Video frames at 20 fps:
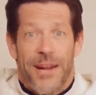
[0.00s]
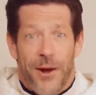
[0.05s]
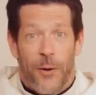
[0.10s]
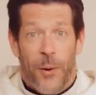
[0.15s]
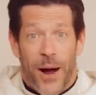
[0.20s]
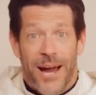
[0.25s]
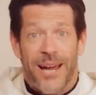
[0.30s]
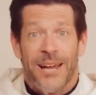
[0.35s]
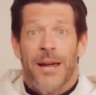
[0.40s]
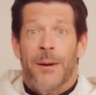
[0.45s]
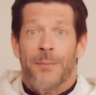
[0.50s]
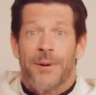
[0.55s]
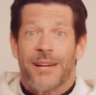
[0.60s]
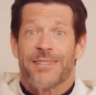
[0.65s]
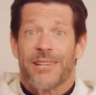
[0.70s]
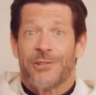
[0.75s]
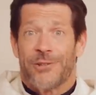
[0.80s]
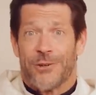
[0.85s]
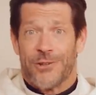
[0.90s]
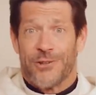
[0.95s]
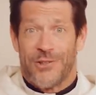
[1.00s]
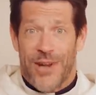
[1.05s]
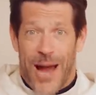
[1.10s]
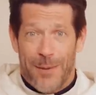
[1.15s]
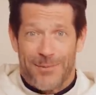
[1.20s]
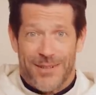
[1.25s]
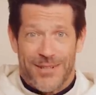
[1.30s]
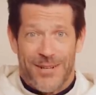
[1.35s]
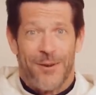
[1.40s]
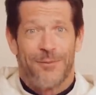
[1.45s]
Why? Because it's your
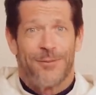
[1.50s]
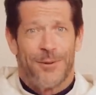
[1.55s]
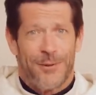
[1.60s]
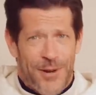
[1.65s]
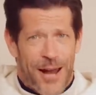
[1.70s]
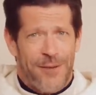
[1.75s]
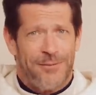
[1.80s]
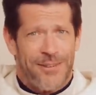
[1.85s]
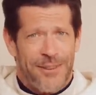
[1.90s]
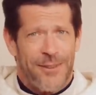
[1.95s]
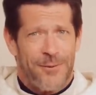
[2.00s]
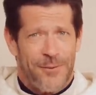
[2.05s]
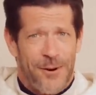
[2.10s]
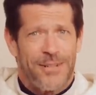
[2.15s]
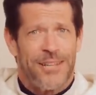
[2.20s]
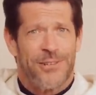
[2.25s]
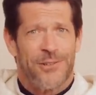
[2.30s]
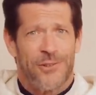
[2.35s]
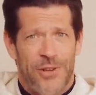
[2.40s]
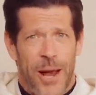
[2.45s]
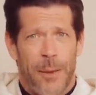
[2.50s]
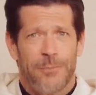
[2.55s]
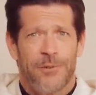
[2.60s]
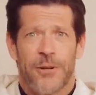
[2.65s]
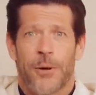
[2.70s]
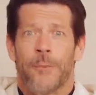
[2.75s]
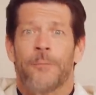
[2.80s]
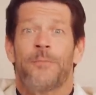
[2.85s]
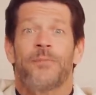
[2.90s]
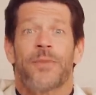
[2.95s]
job to know. If you're driving on the road, it's your job
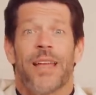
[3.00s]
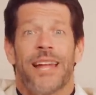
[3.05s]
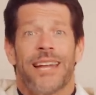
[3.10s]
to know.